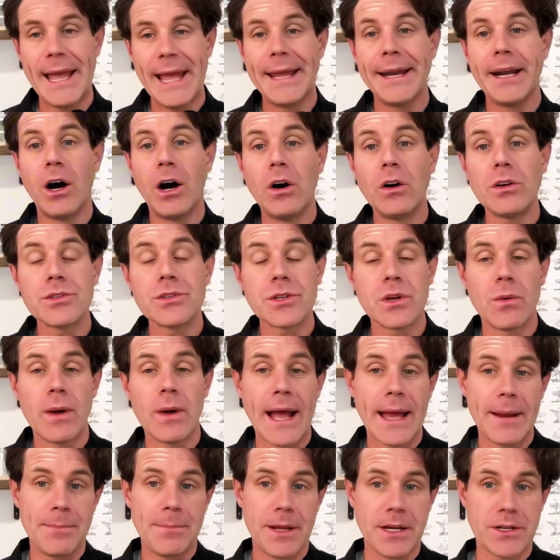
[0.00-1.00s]
and also
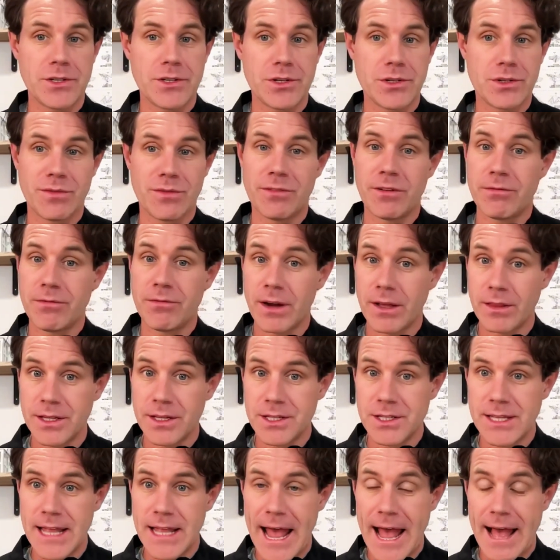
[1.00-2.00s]
add pictures of your
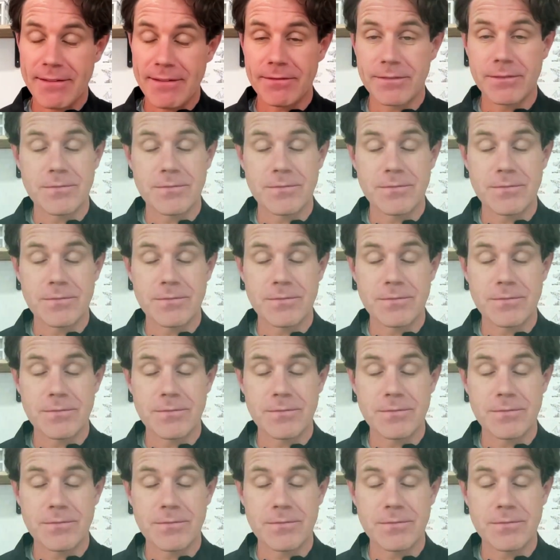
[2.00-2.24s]
friendly staff